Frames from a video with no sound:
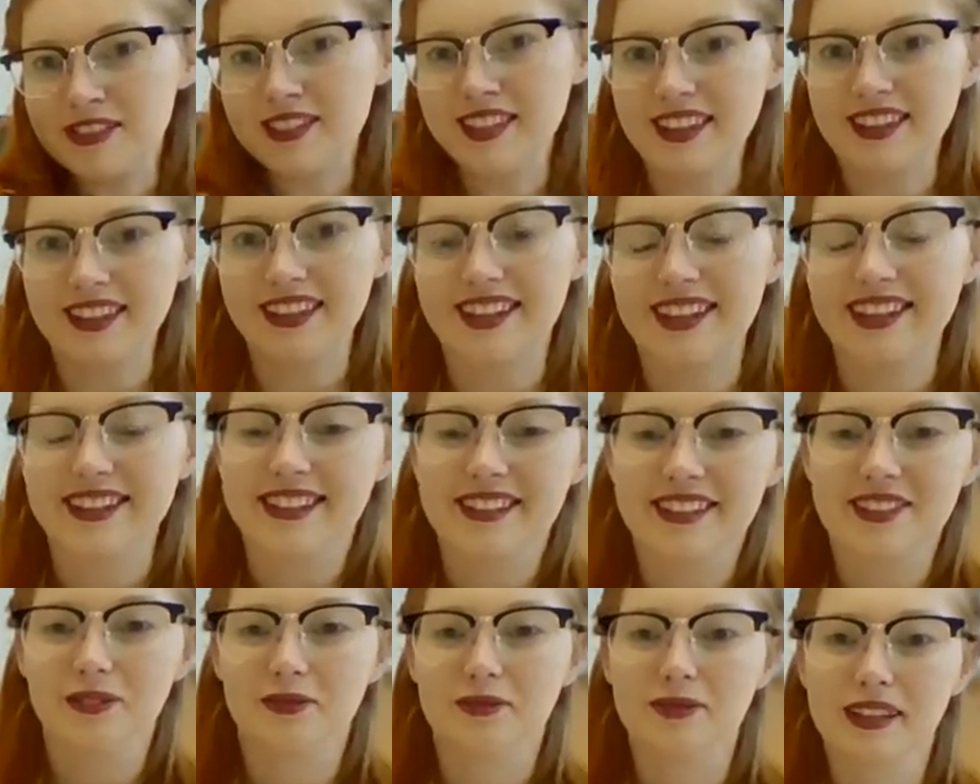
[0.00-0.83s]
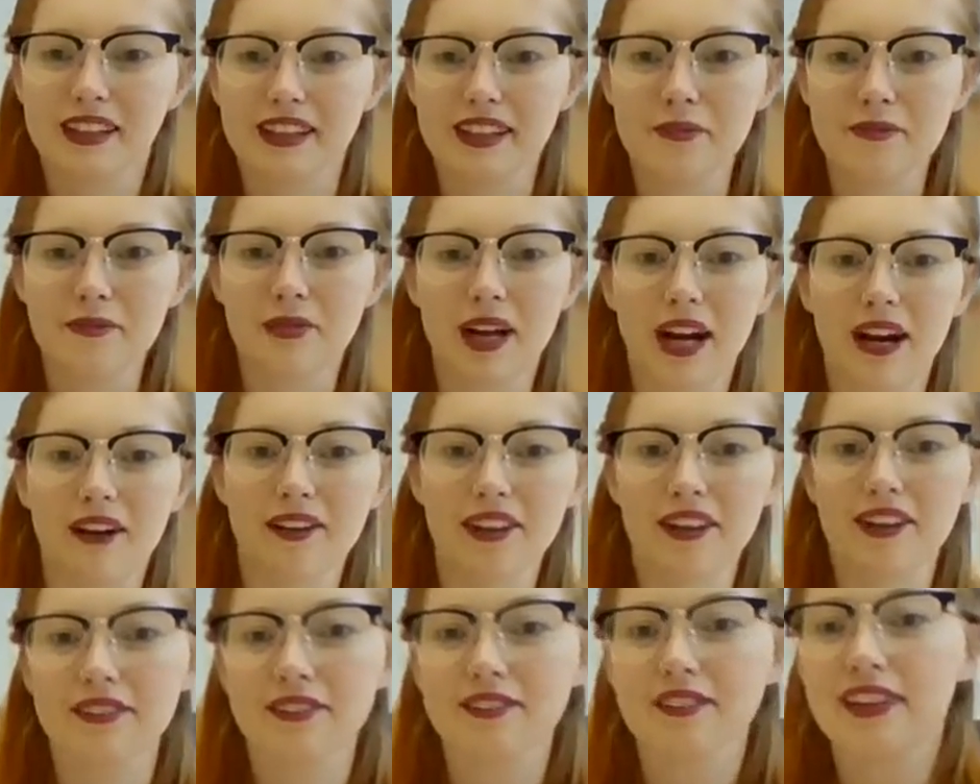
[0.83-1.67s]
that the kids are really proud
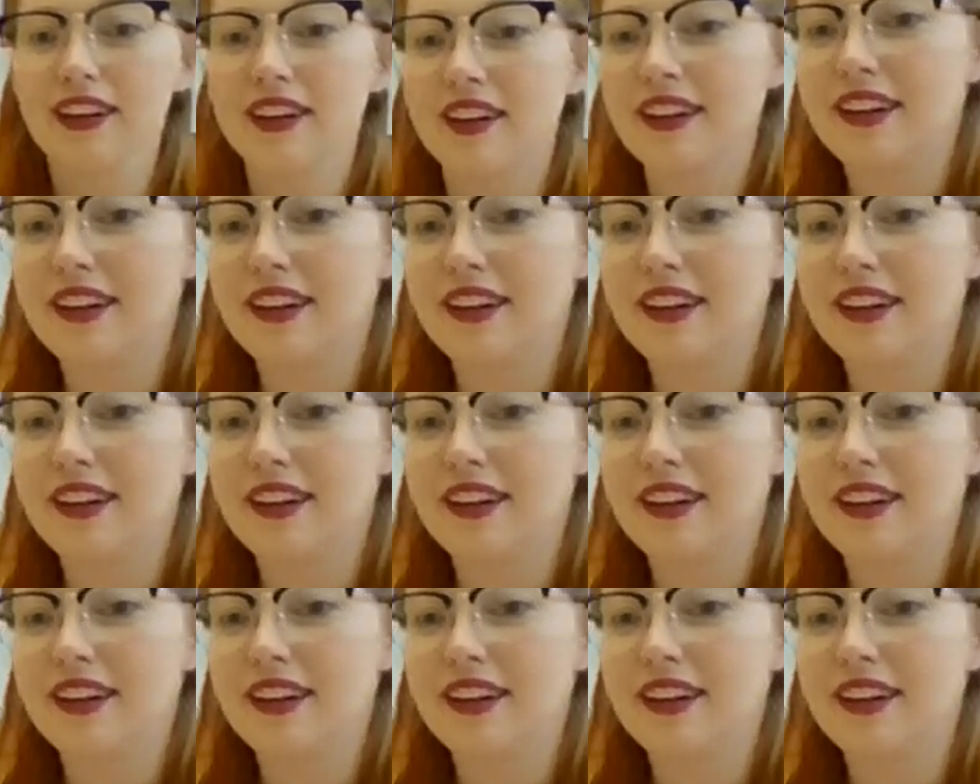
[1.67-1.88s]
of